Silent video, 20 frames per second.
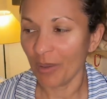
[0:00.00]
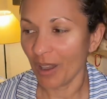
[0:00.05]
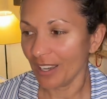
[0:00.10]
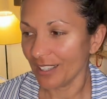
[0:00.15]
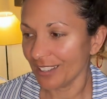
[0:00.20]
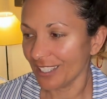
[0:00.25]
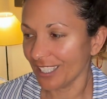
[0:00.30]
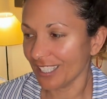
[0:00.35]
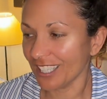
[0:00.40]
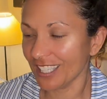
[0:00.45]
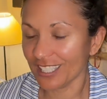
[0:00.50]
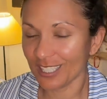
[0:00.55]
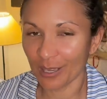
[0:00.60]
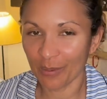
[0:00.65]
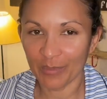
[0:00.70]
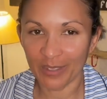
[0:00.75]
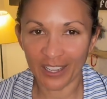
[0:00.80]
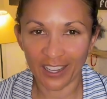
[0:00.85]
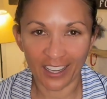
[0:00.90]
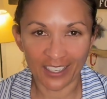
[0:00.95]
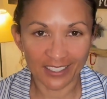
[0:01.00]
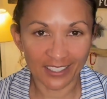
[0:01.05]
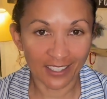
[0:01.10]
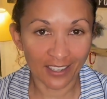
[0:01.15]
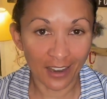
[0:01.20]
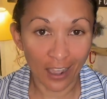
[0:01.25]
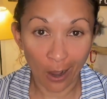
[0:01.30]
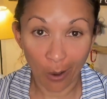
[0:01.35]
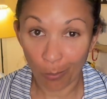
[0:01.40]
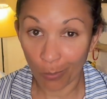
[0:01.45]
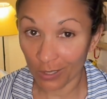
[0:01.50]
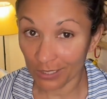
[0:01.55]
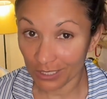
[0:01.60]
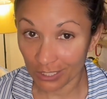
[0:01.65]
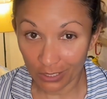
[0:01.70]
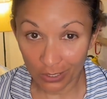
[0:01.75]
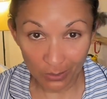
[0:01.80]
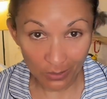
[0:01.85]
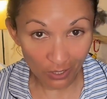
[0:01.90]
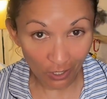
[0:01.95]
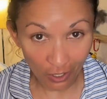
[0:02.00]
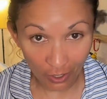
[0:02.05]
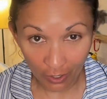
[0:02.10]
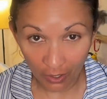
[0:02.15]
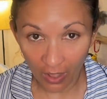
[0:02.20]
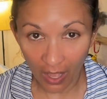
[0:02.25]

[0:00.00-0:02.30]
This is something I did not want to do at all.